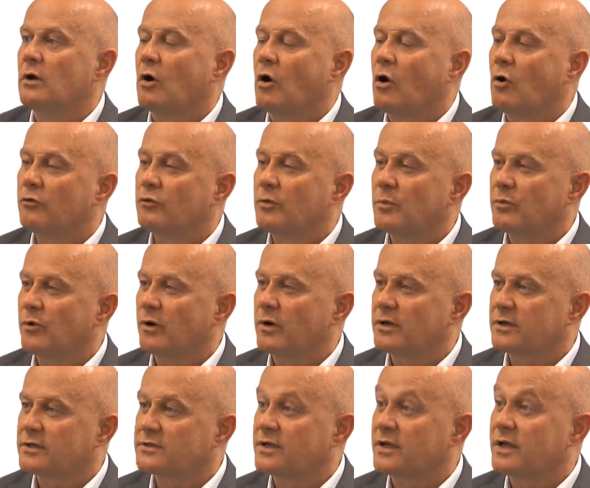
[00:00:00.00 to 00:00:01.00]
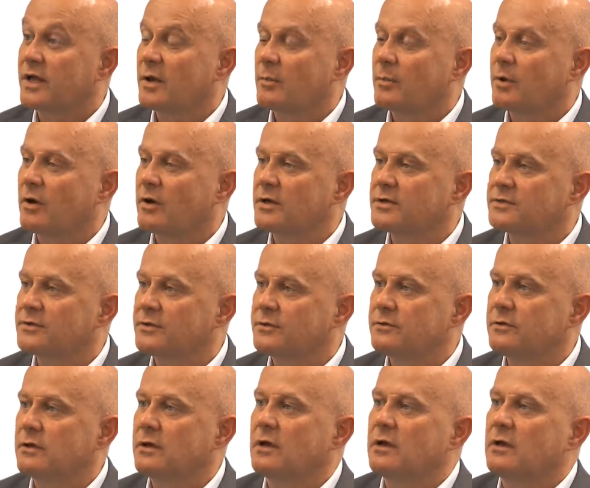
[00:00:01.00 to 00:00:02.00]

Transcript: on the products that it applies to.